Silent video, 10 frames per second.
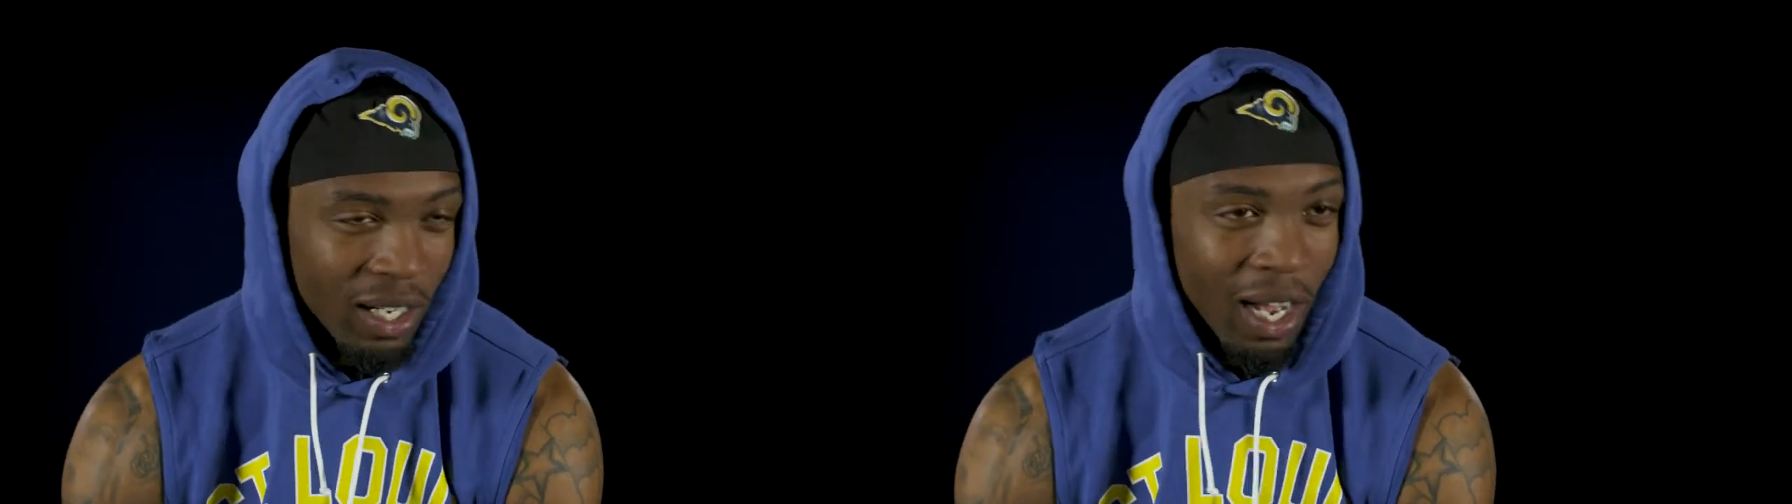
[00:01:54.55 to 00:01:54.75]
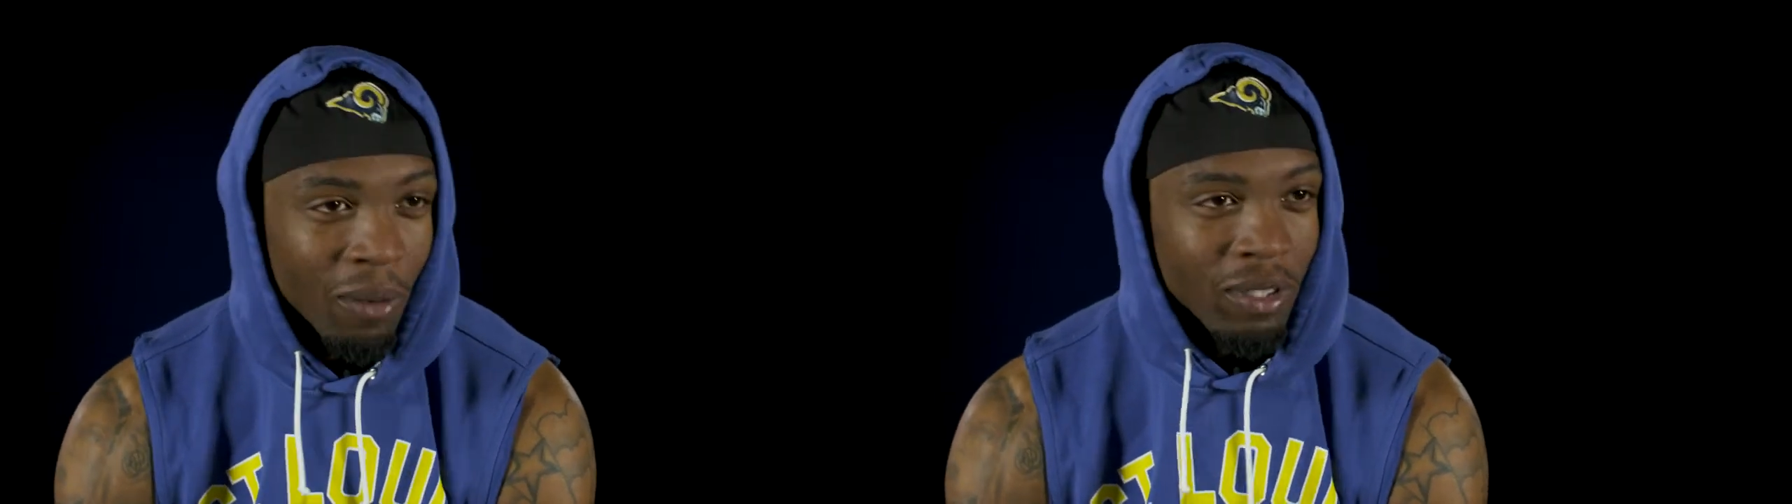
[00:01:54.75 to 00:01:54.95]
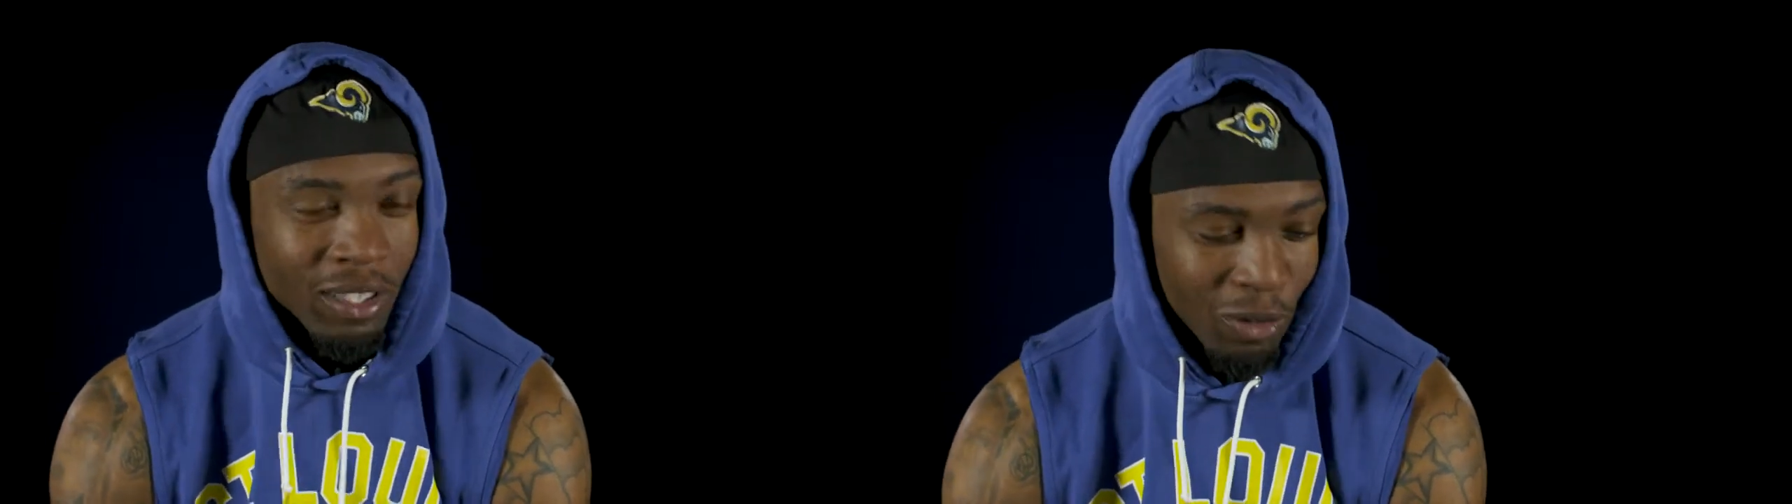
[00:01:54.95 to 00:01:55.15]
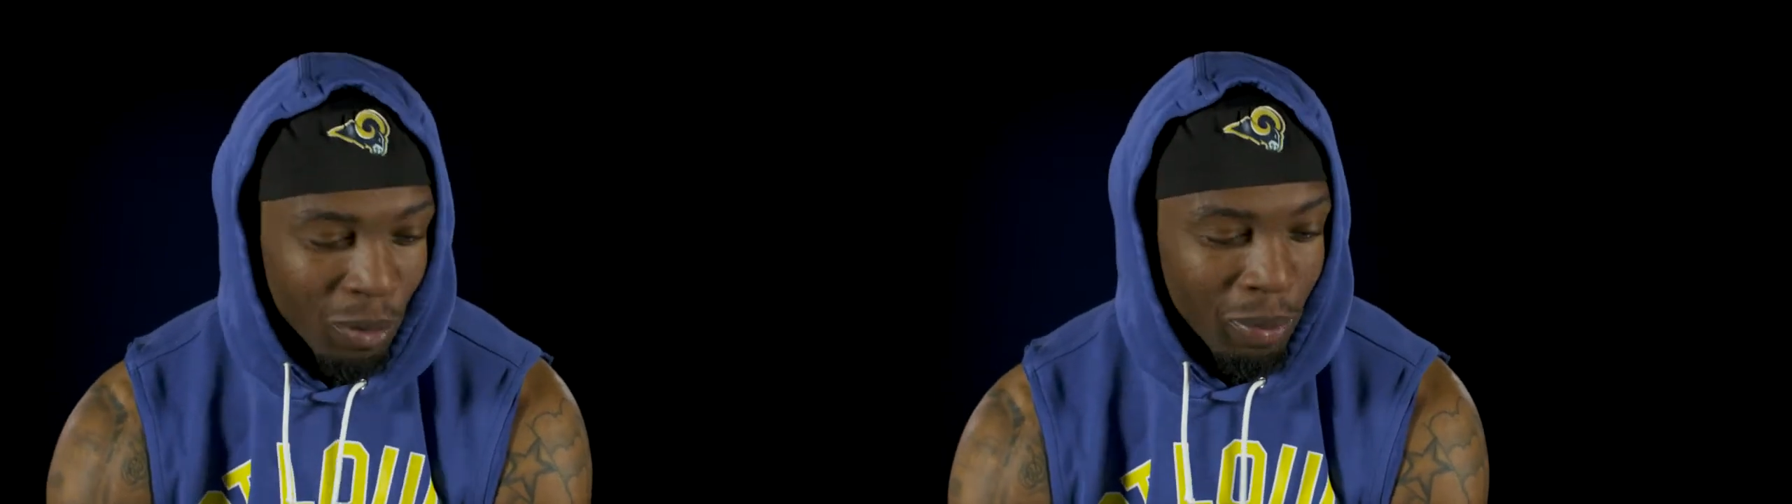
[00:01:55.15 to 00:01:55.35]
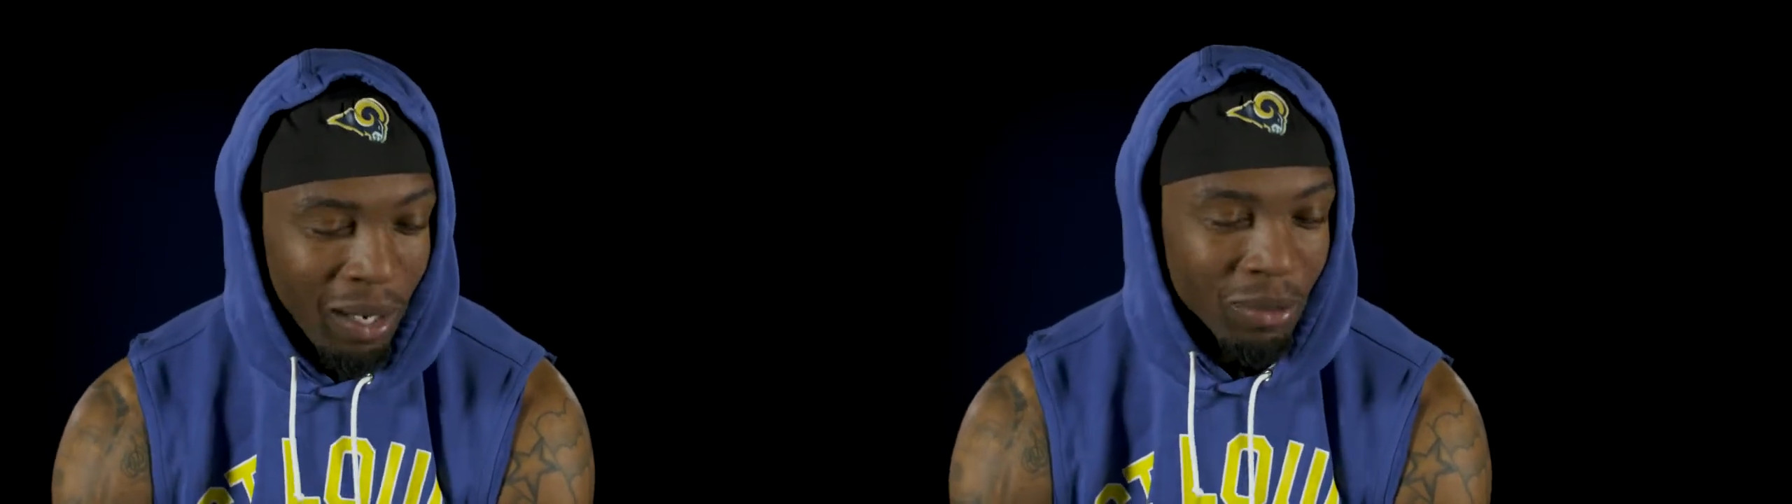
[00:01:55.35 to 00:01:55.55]

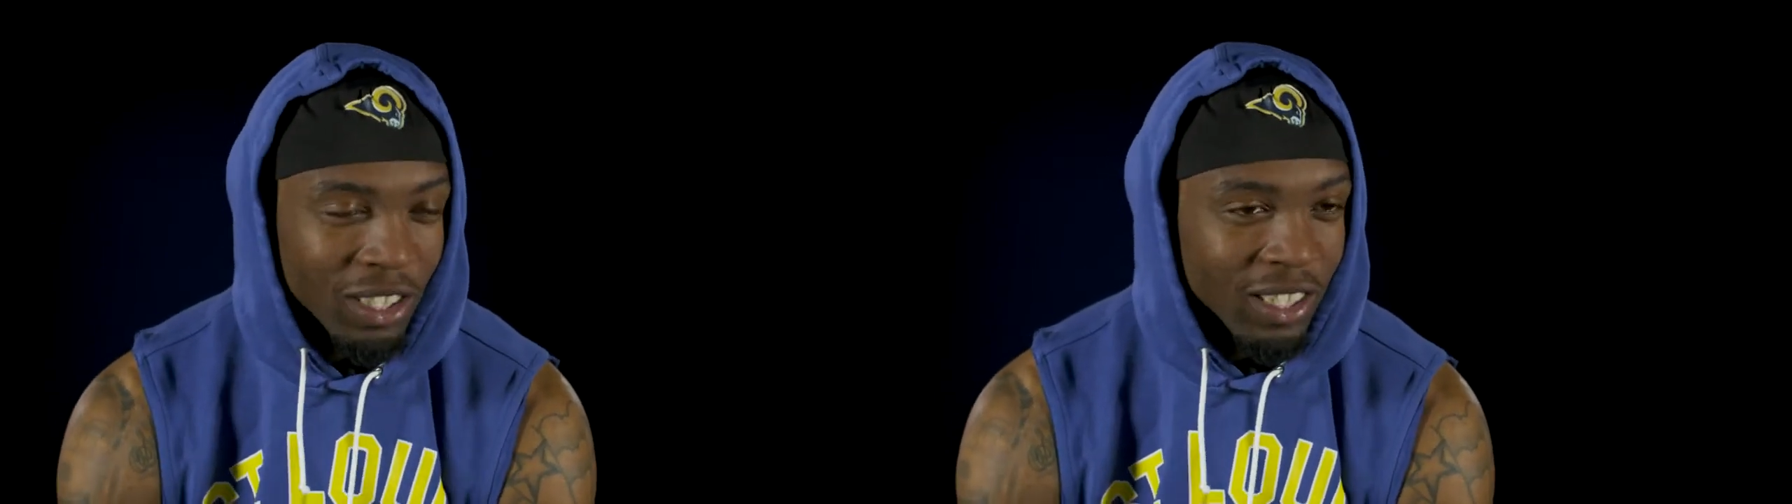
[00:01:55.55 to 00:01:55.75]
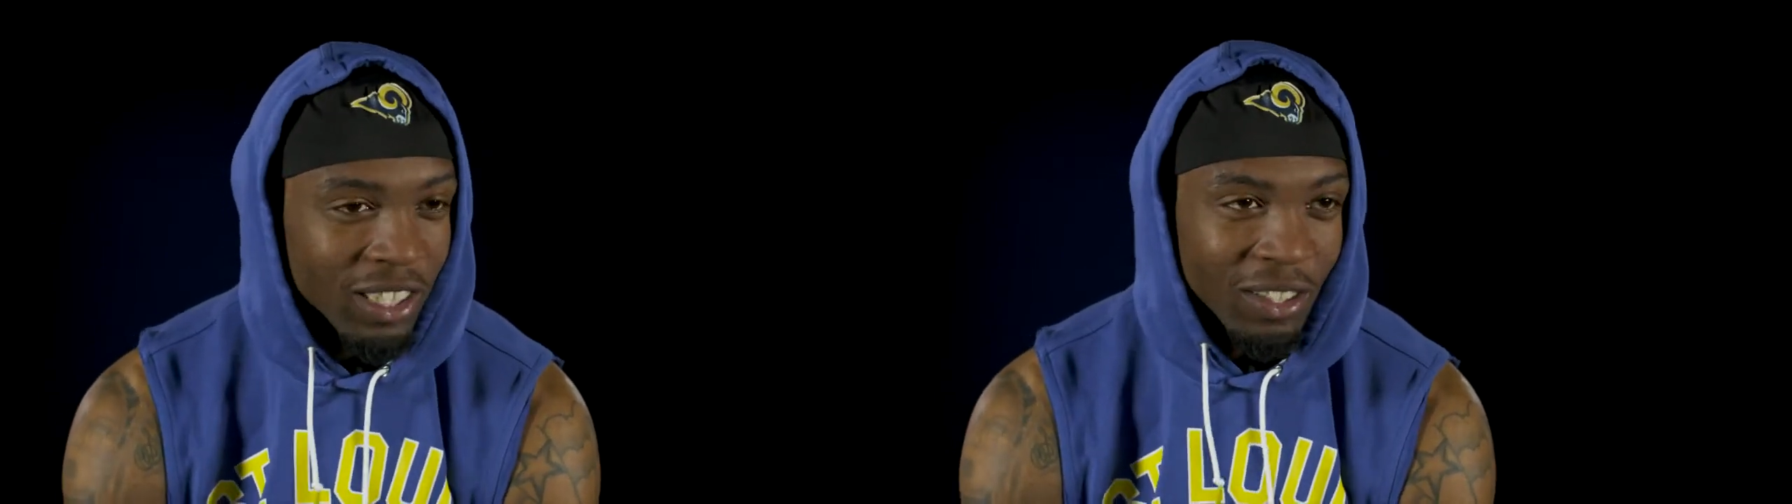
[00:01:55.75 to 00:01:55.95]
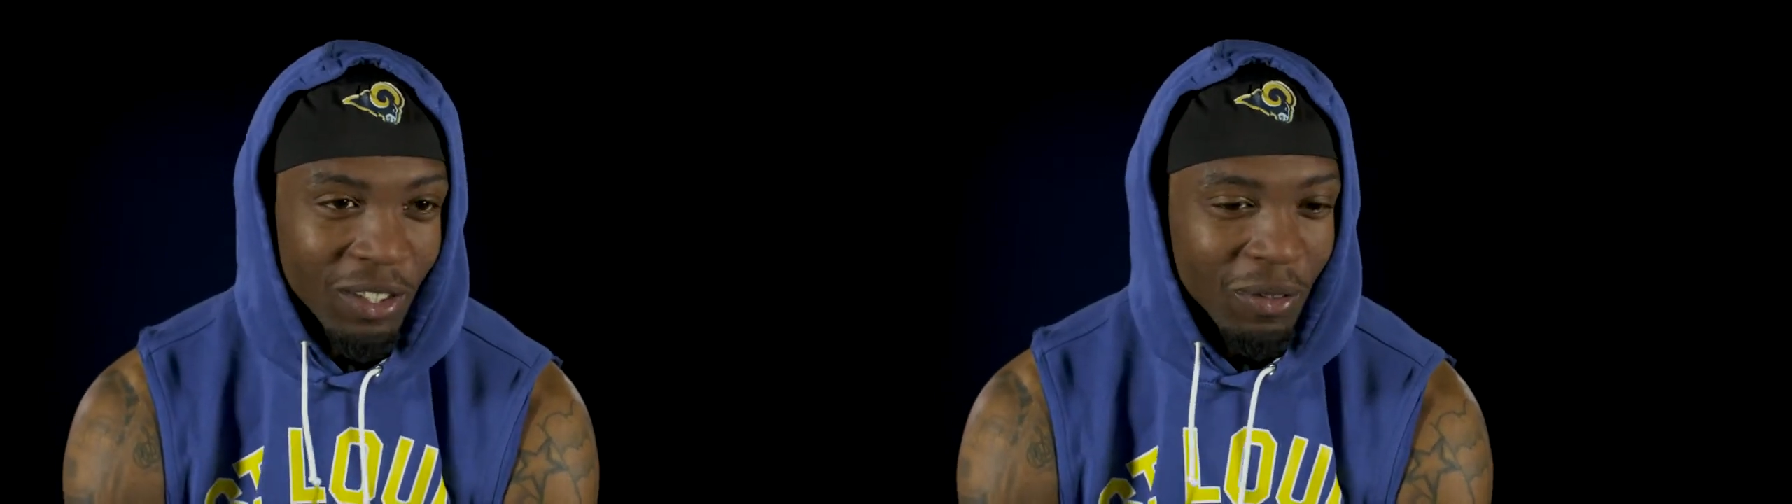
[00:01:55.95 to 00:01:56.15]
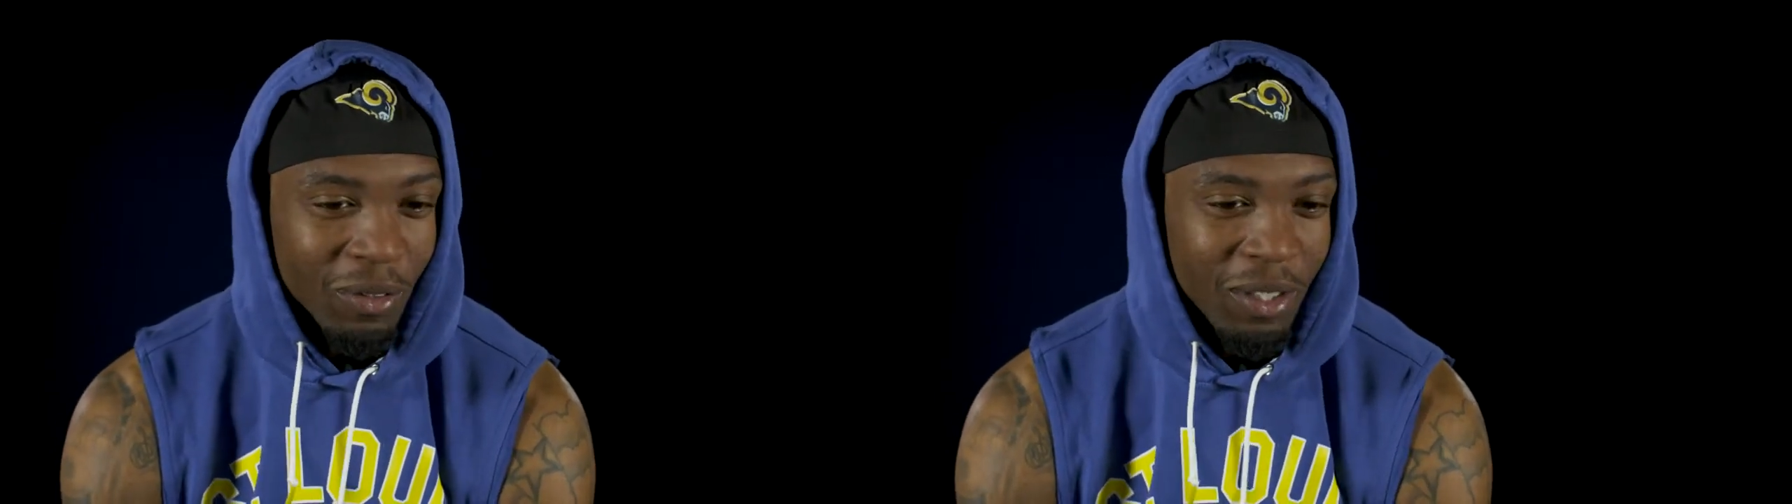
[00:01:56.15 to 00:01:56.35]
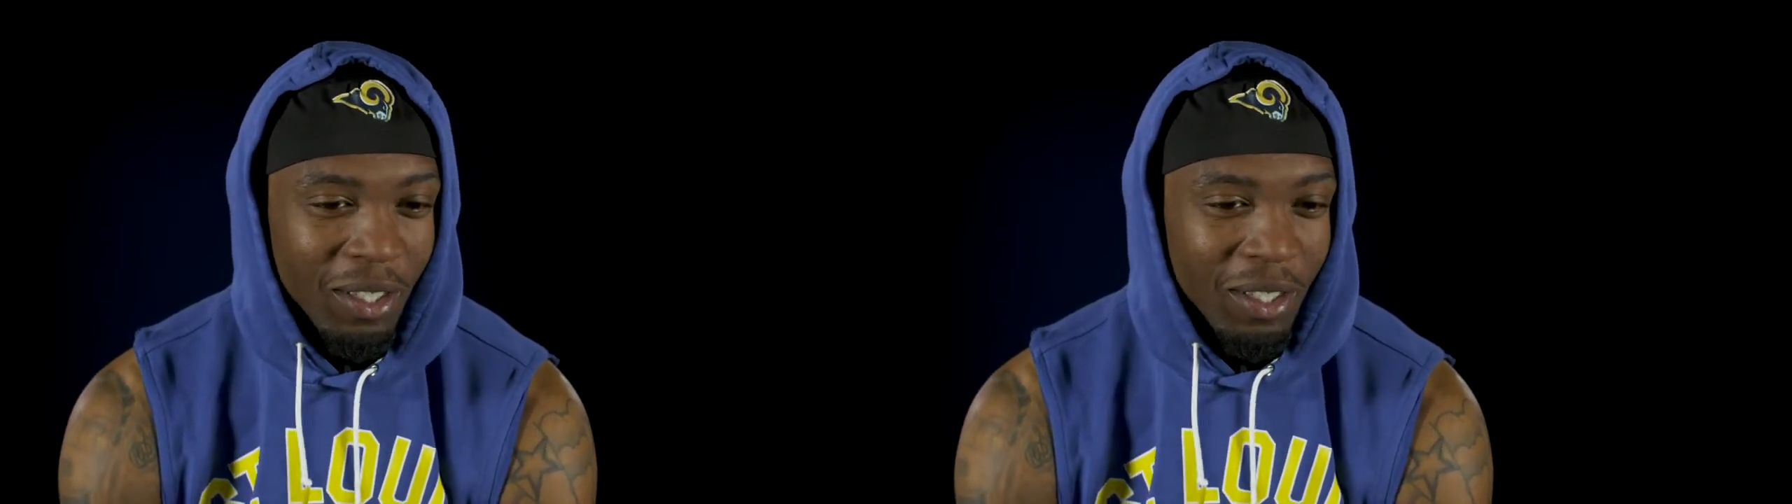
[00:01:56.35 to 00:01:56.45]
pouch and just, you know,